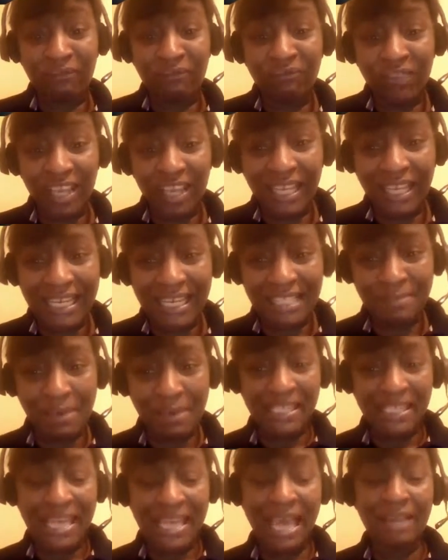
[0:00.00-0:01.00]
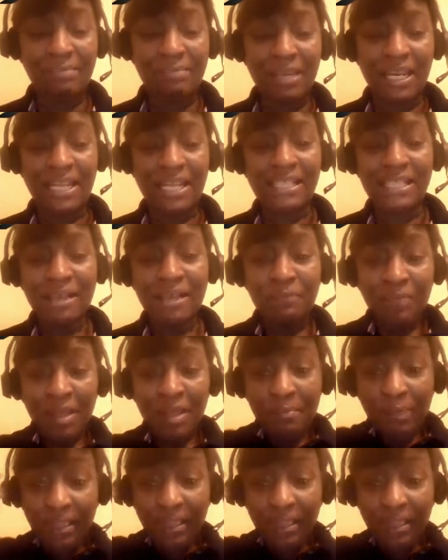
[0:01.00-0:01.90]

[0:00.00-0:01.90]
I feel like it's been 10 minutes.